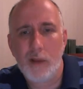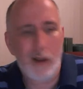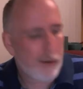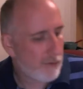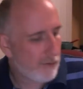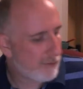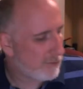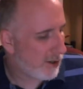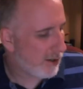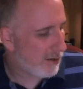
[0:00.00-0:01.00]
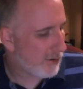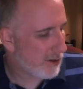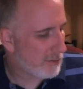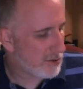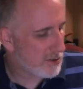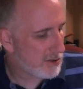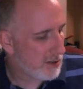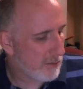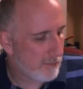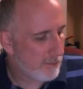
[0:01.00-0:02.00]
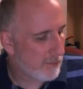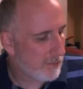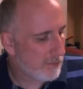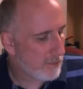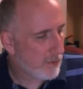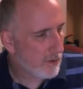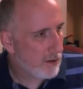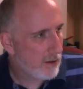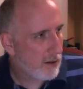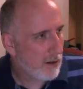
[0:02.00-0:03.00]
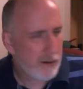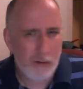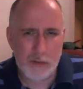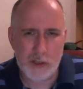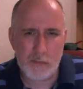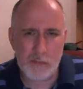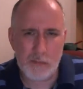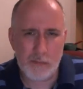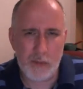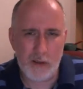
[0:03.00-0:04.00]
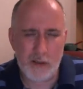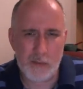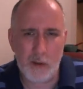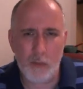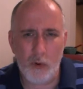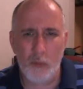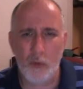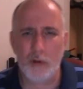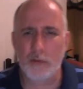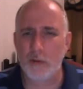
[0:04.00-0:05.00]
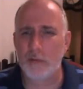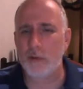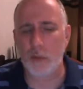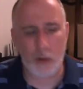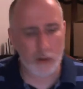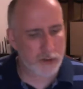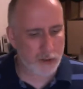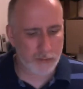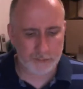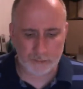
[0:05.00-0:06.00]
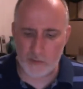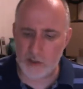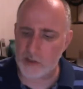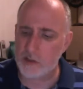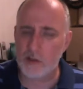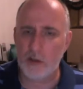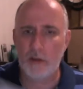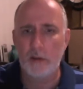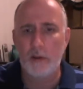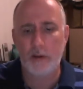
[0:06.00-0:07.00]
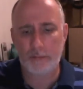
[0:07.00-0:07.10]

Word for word: I love uh, Vinyl I know, I think Spud Boy worked for him for a while, so this is on uh,